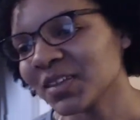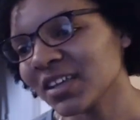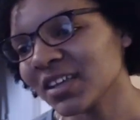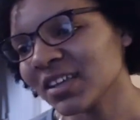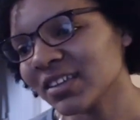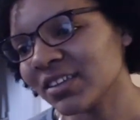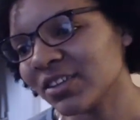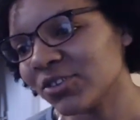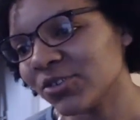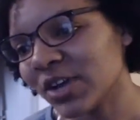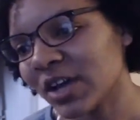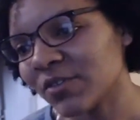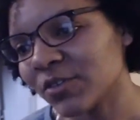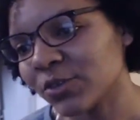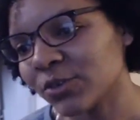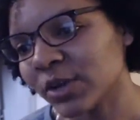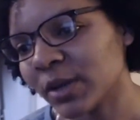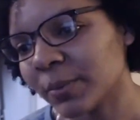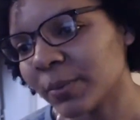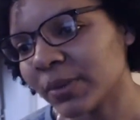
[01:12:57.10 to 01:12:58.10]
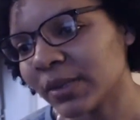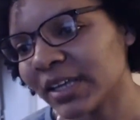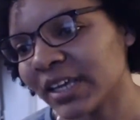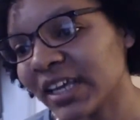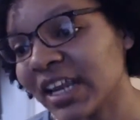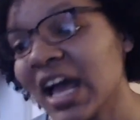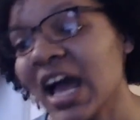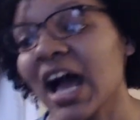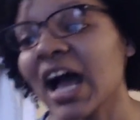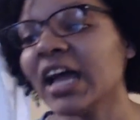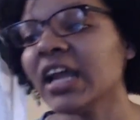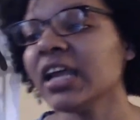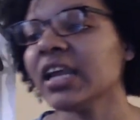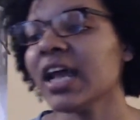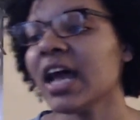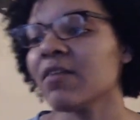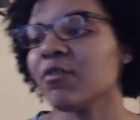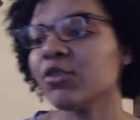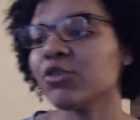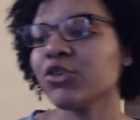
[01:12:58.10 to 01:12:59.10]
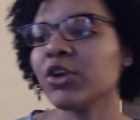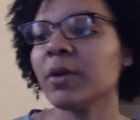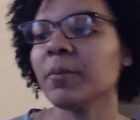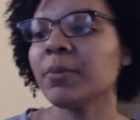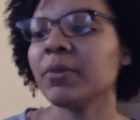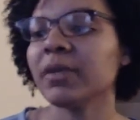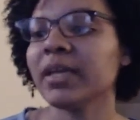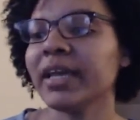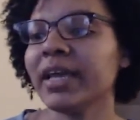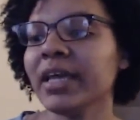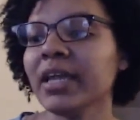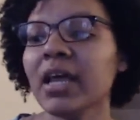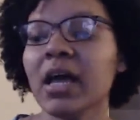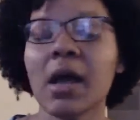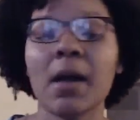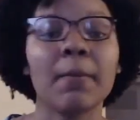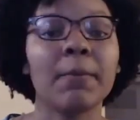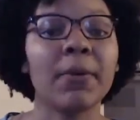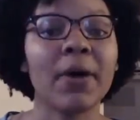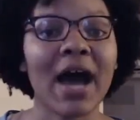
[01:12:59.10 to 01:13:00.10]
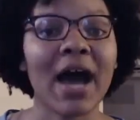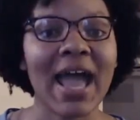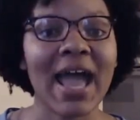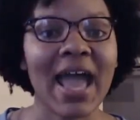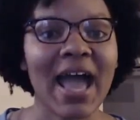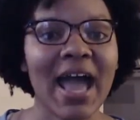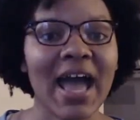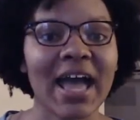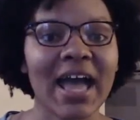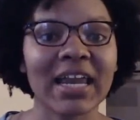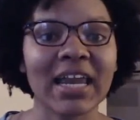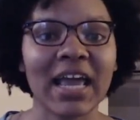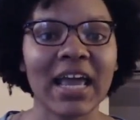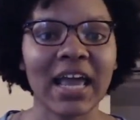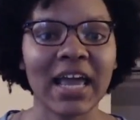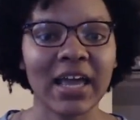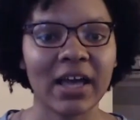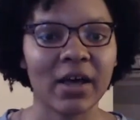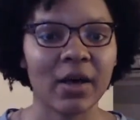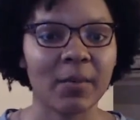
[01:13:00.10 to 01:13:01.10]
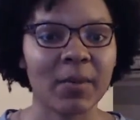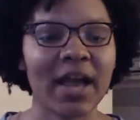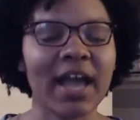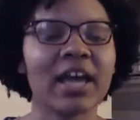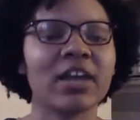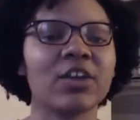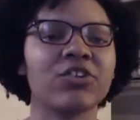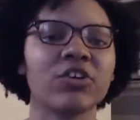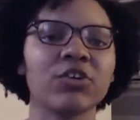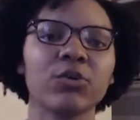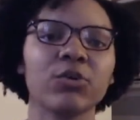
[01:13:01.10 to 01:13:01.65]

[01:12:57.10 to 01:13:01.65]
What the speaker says: Did you have a trampoline? I didn't have a trampoline, but I had a jungle